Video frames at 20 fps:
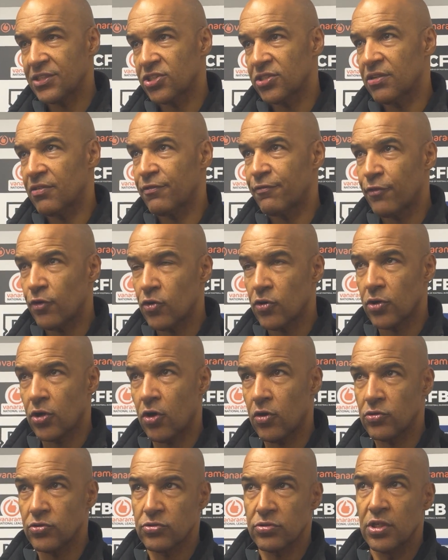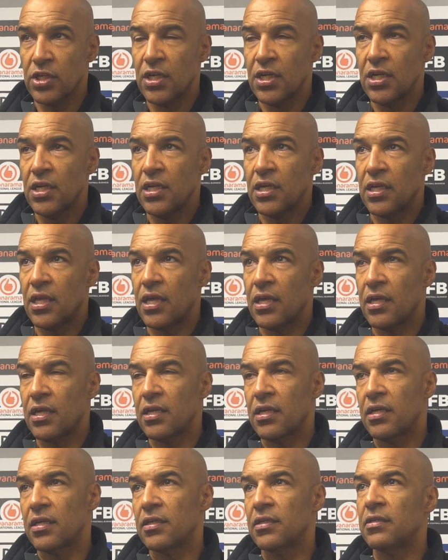4 goals
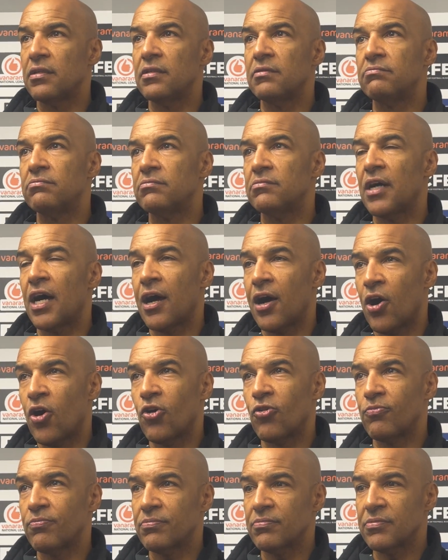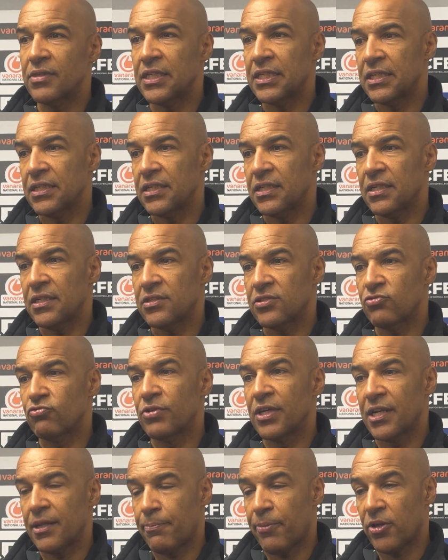at home is
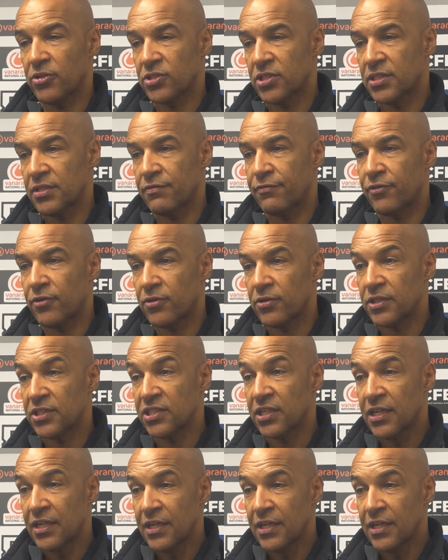really positive for us.